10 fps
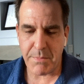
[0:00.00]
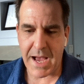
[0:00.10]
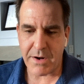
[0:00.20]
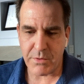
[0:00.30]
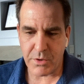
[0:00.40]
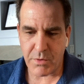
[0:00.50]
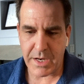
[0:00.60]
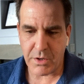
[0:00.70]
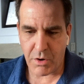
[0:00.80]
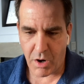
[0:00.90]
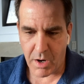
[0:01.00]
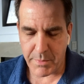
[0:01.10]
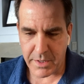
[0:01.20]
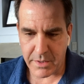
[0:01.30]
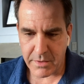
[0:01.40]
battery grade
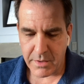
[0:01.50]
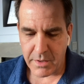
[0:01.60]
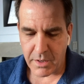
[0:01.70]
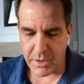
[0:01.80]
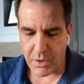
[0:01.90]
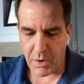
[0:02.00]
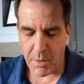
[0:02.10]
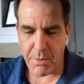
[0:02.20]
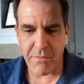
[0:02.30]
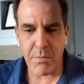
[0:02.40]
carbonate, above